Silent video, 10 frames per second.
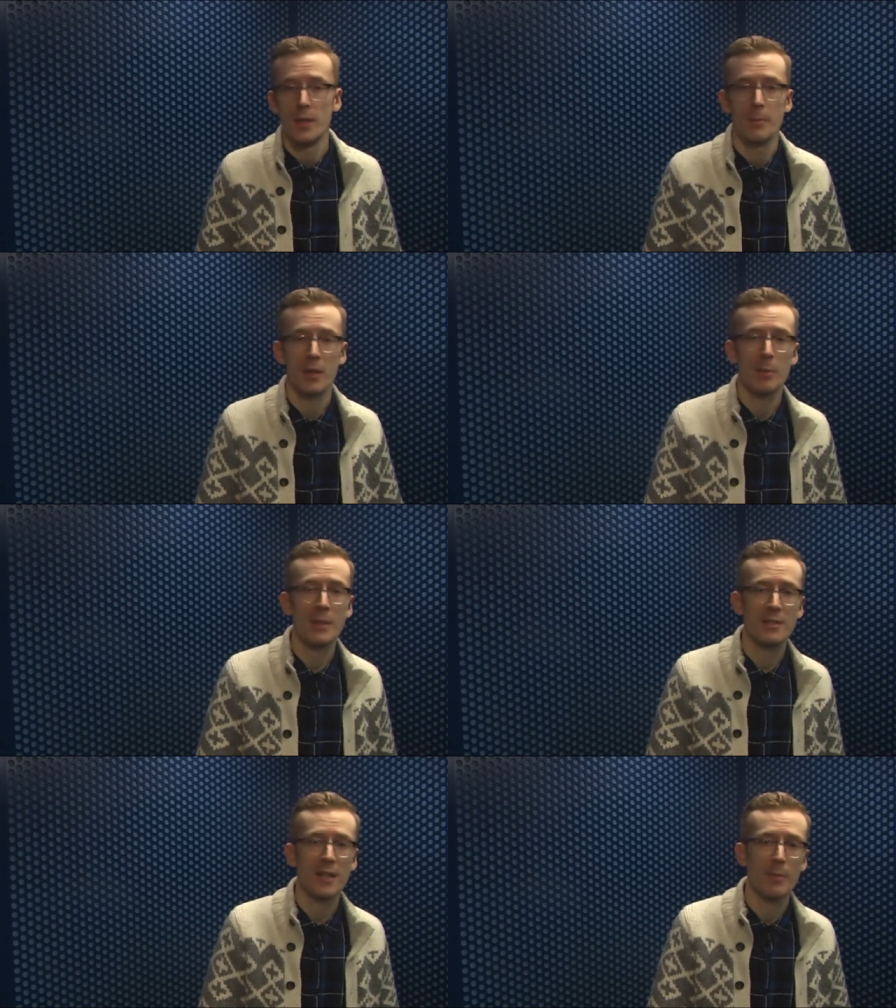But in the
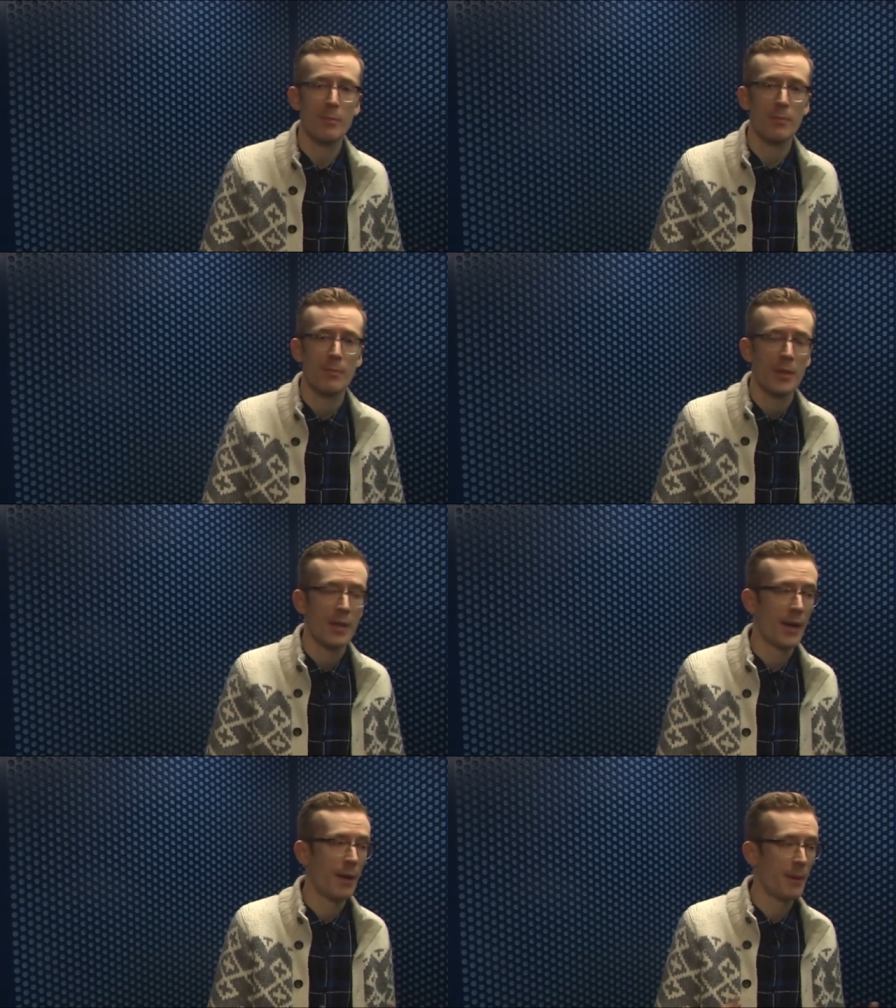meantime,
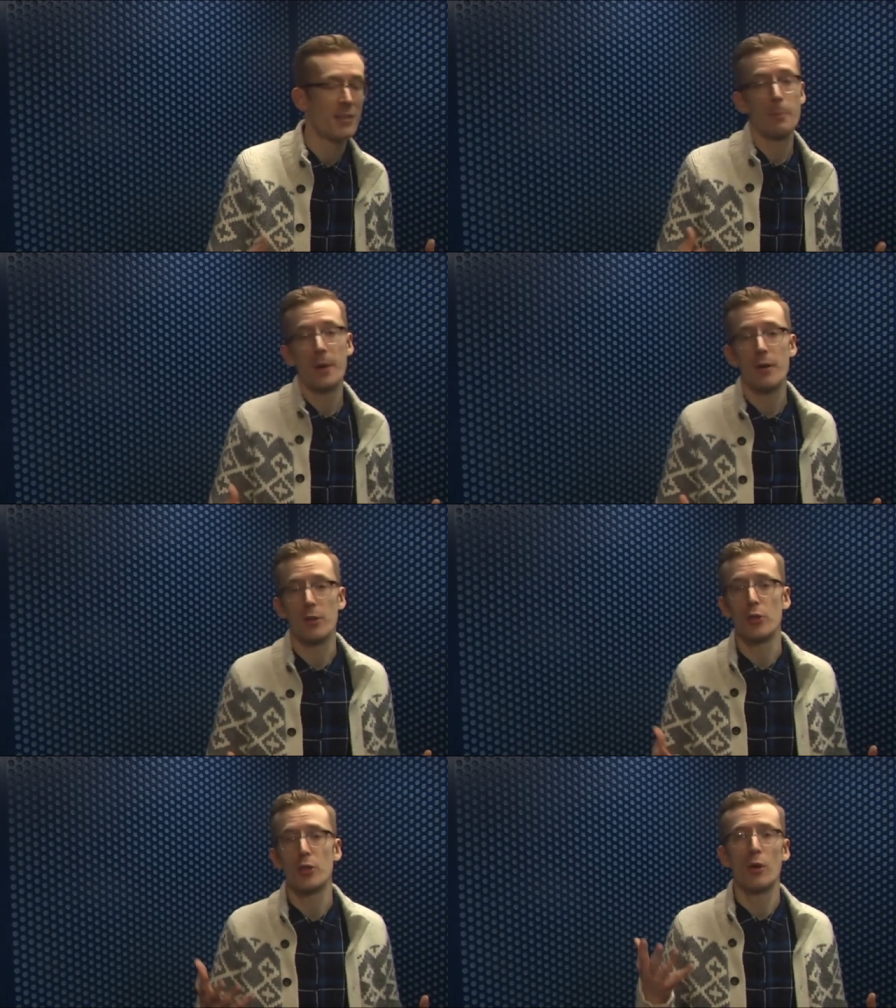as a parent,
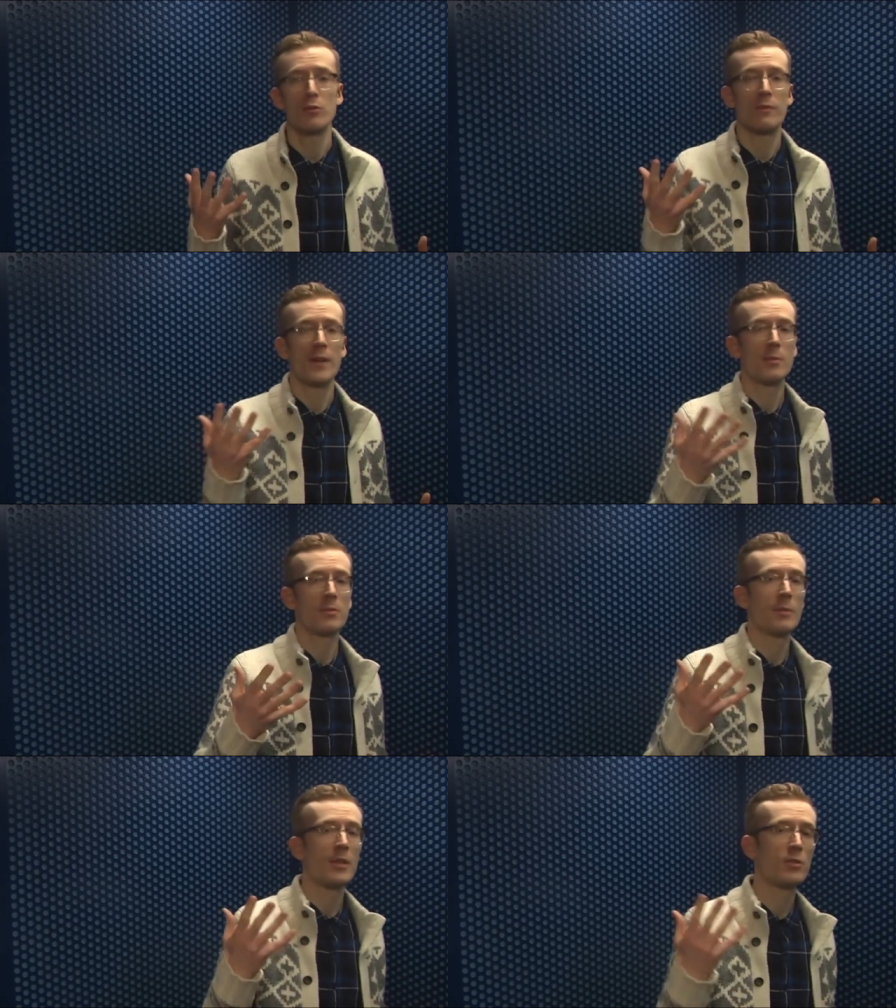you can also find them
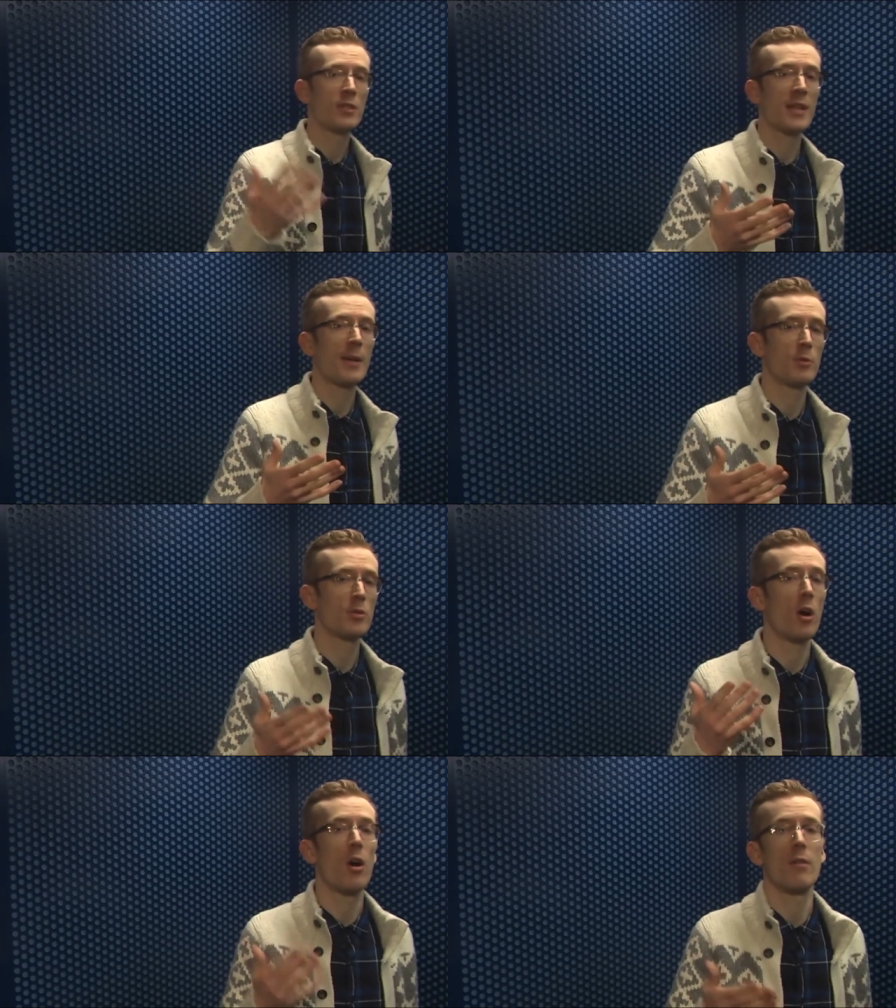some interesting games
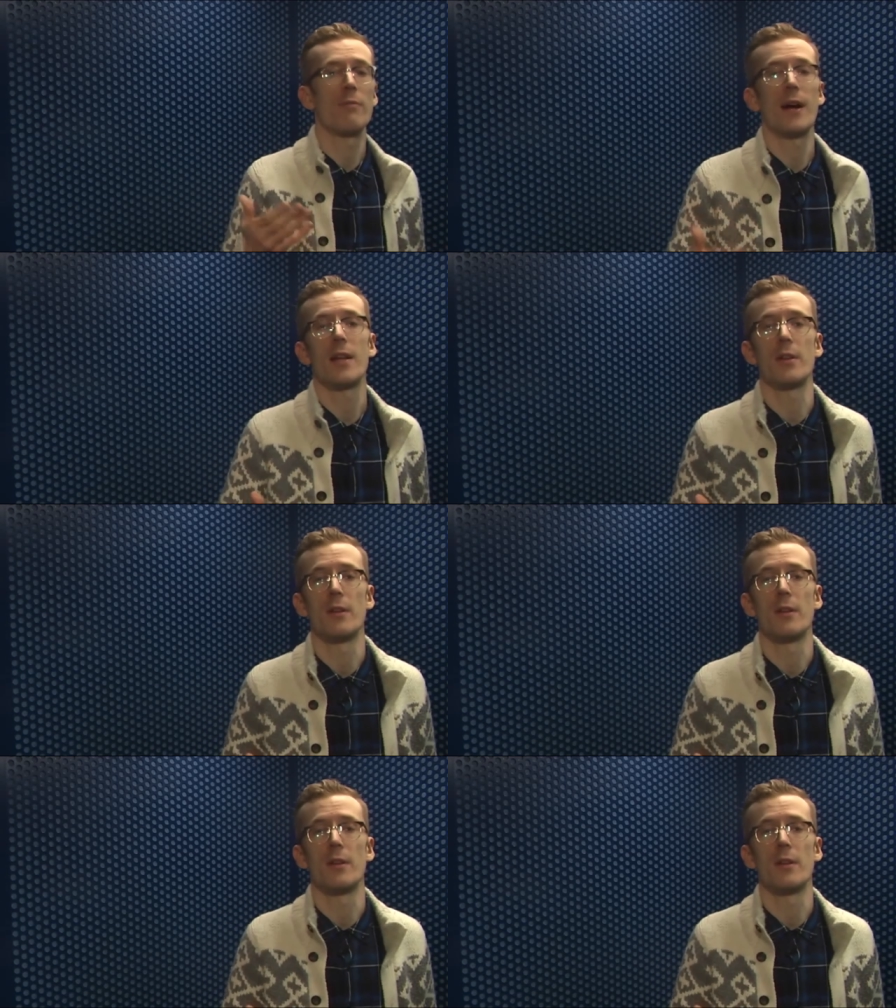which aren't violent.